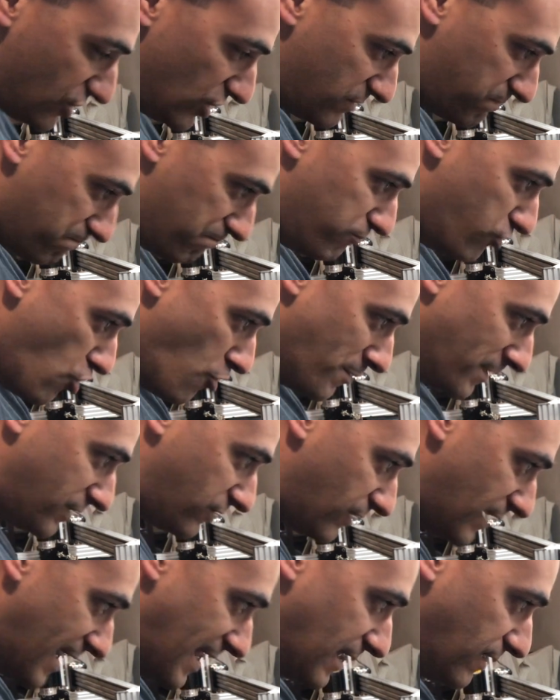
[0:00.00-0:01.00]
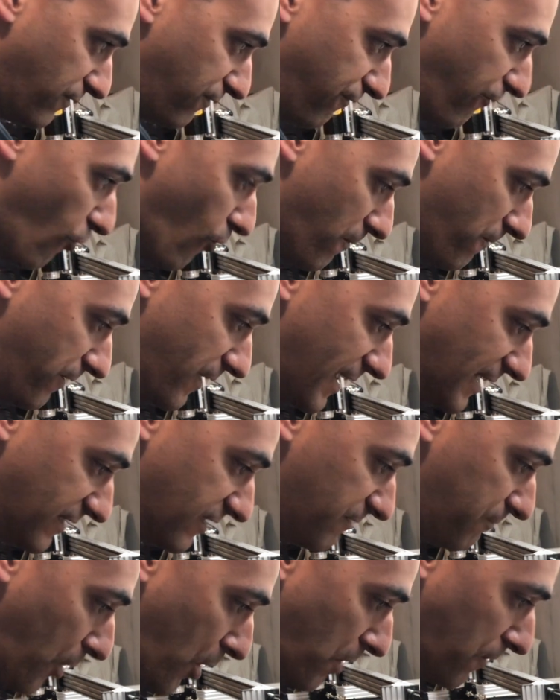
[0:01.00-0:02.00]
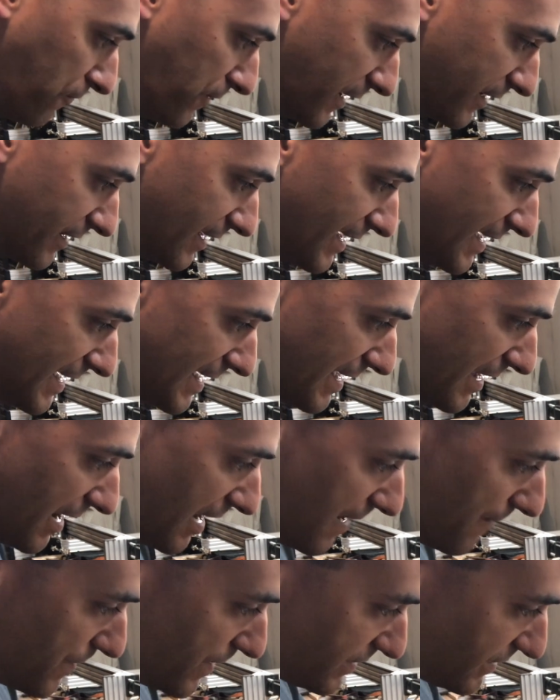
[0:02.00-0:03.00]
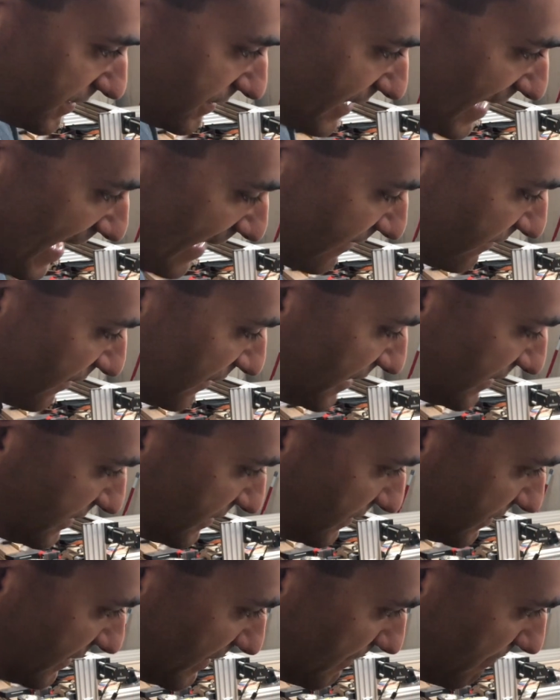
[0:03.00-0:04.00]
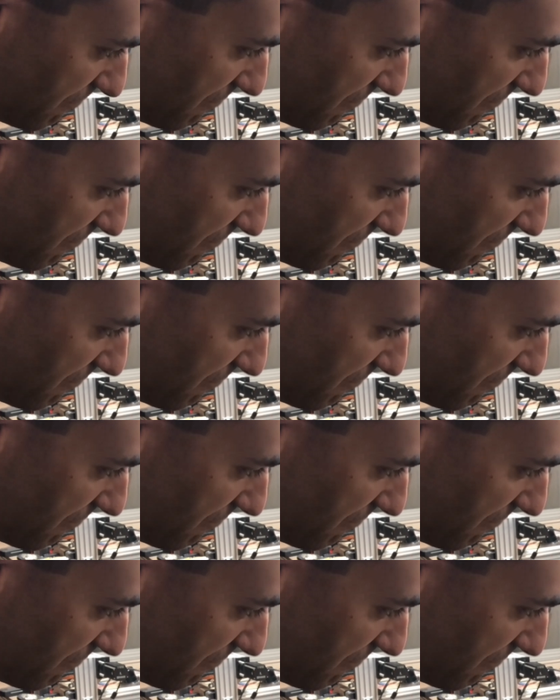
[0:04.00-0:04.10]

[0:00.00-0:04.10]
just boom, It's and it's form fit. This is perfect. Uh, this is excellent. This is